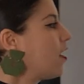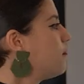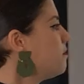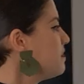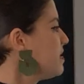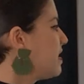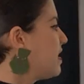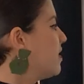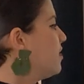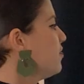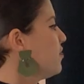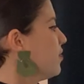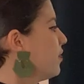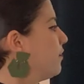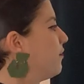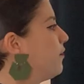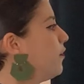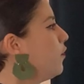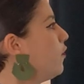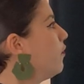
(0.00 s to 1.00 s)
comes into
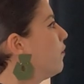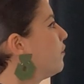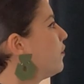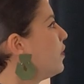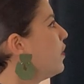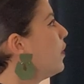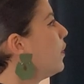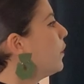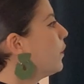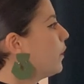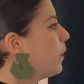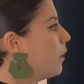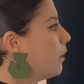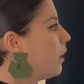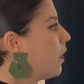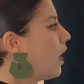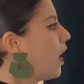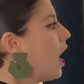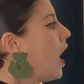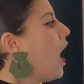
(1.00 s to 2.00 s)
full view
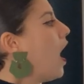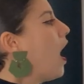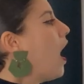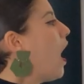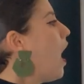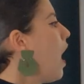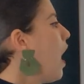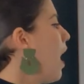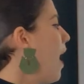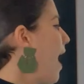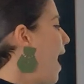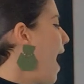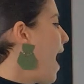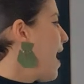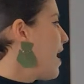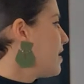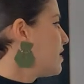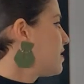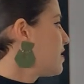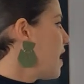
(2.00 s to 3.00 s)
uh,
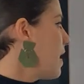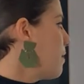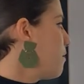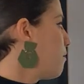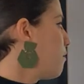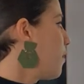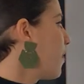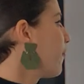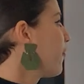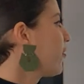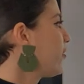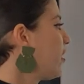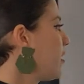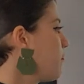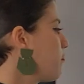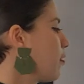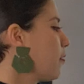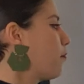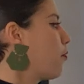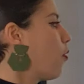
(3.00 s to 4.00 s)
as a perfectly
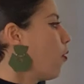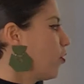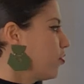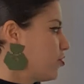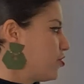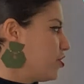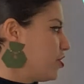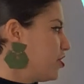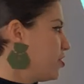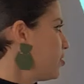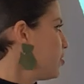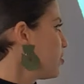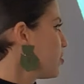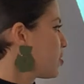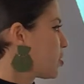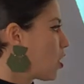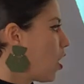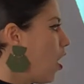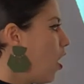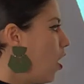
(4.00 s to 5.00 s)
proportioned
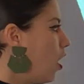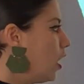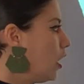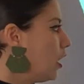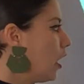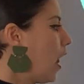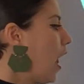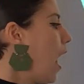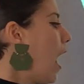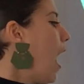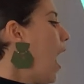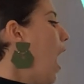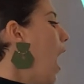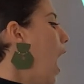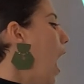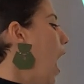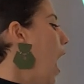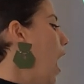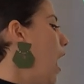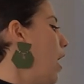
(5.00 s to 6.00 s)
skull.
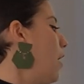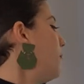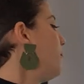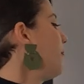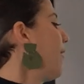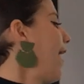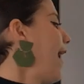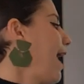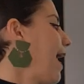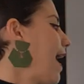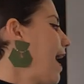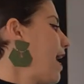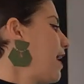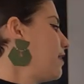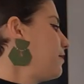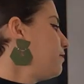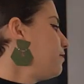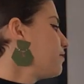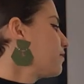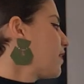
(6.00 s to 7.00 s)
Um,
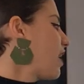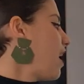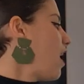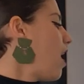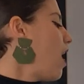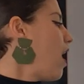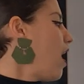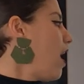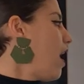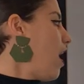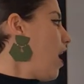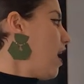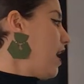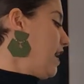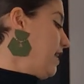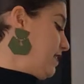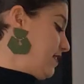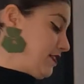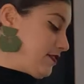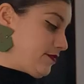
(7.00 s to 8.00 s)
and
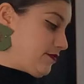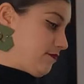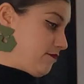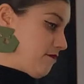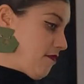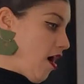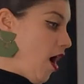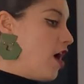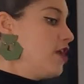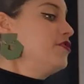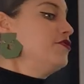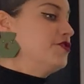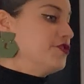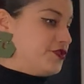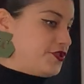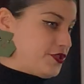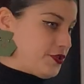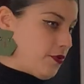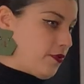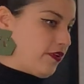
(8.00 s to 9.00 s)
it's
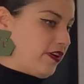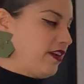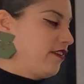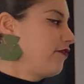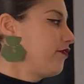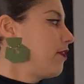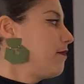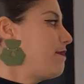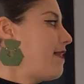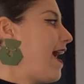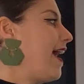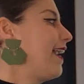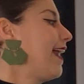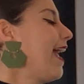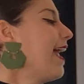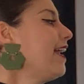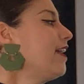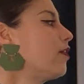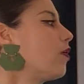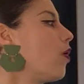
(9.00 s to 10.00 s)
undistorted from that
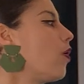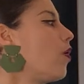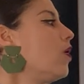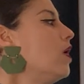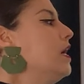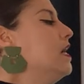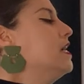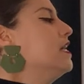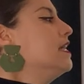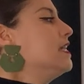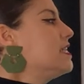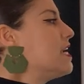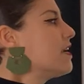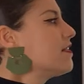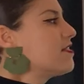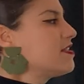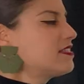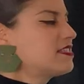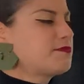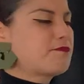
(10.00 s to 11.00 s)
angle.
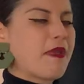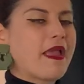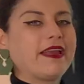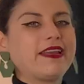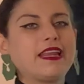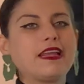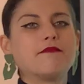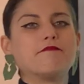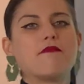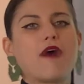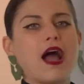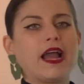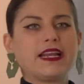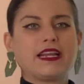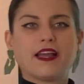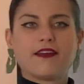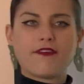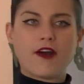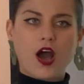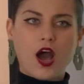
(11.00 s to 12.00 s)
Now this painting might
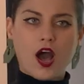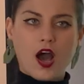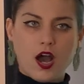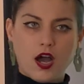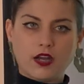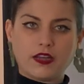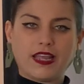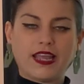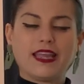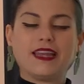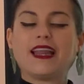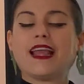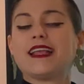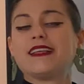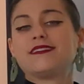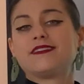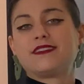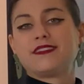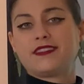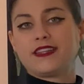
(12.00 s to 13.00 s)
have hung in a
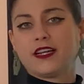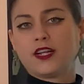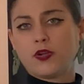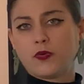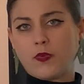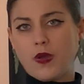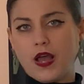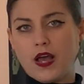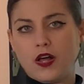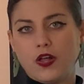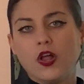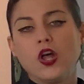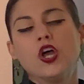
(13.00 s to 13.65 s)
stairwell